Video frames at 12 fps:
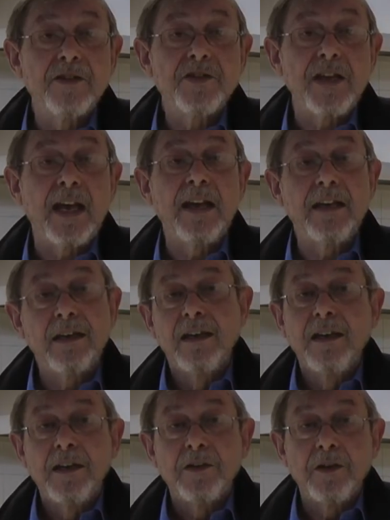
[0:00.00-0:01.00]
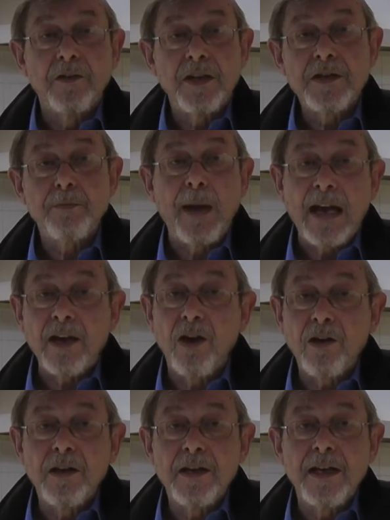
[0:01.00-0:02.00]
and saying that this bank
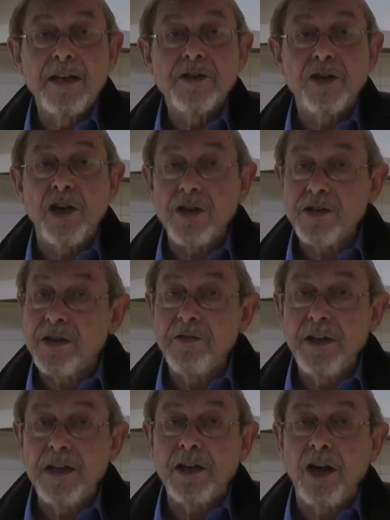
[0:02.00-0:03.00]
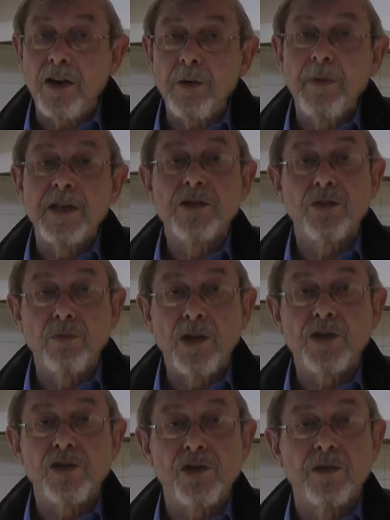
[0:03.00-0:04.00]
holiday is costing the economy too
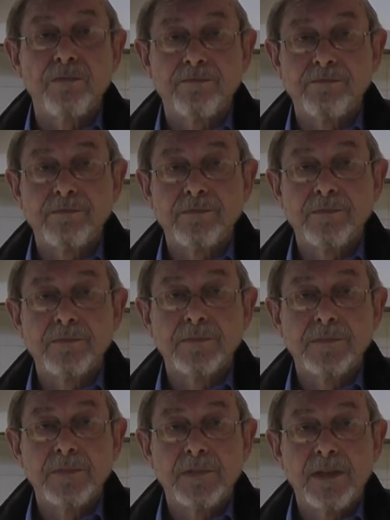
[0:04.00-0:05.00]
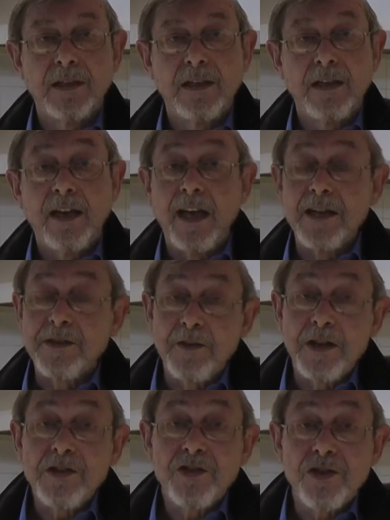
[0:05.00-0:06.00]
much? Isn't
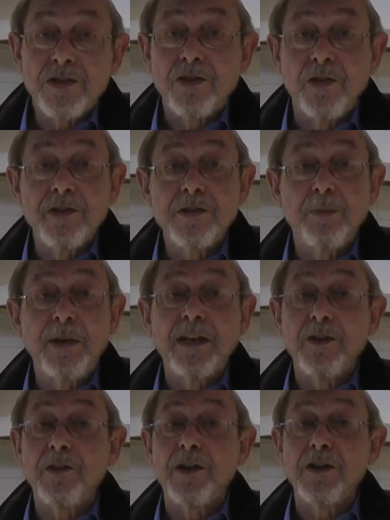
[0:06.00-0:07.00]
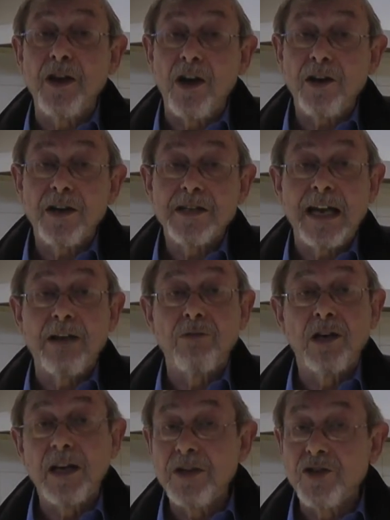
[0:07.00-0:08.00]
this just going to be another knock at our
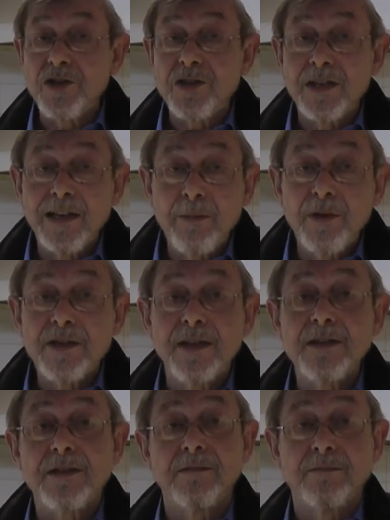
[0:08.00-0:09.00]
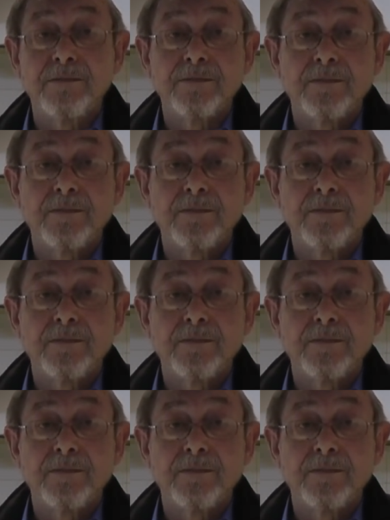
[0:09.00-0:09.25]
religious liberties?